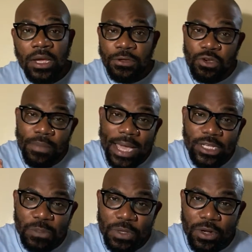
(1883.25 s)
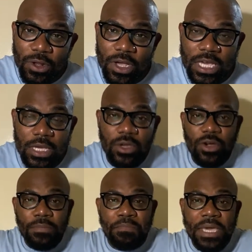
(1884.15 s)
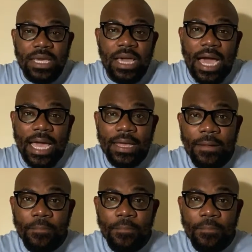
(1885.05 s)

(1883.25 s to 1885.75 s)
You might just be unlucky. You're a big guy.